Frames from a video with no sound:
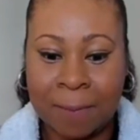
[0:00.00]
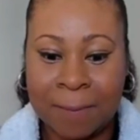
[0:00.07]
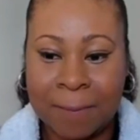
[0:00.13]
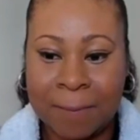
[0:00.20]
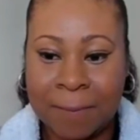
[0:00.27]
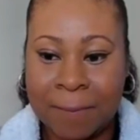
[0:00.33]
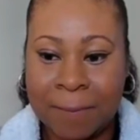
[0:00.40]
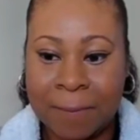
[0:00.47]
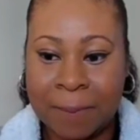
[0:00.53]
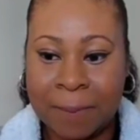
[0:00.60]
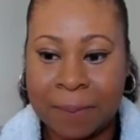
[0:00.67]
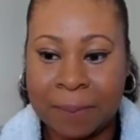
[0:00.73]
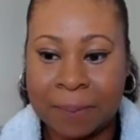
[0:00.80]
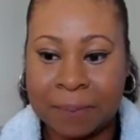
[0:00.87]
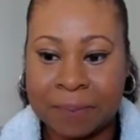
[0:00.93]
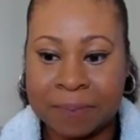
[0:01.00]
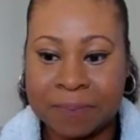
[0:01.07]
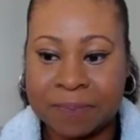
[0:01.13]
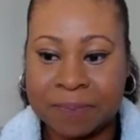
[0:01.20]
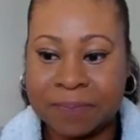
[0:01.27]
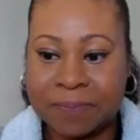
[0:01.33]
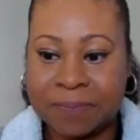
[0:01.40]

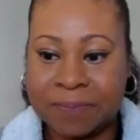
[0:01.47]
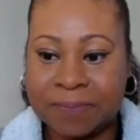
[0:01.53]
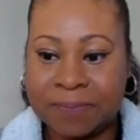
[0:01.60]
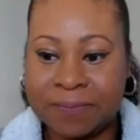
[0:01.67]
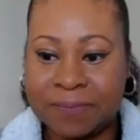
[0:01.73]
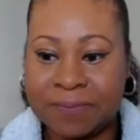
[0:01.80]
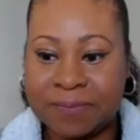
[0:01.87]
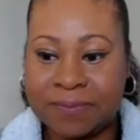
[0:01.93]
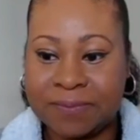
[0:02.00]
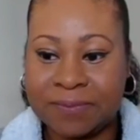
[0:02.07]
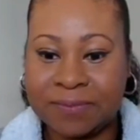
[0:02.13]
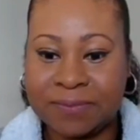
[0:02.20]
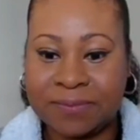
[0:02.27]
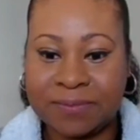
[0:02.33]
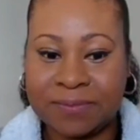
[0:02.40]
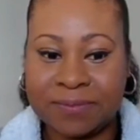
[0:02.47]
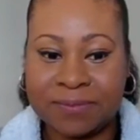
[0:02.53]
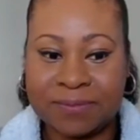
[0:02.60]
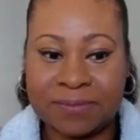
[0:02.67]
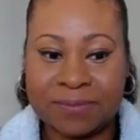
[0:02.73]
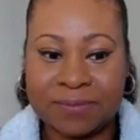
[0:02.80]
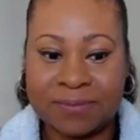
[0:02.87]

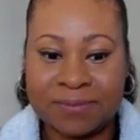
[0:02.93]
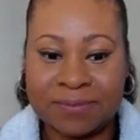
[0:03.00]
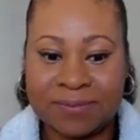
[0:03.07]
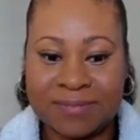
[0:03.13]
(not speaking)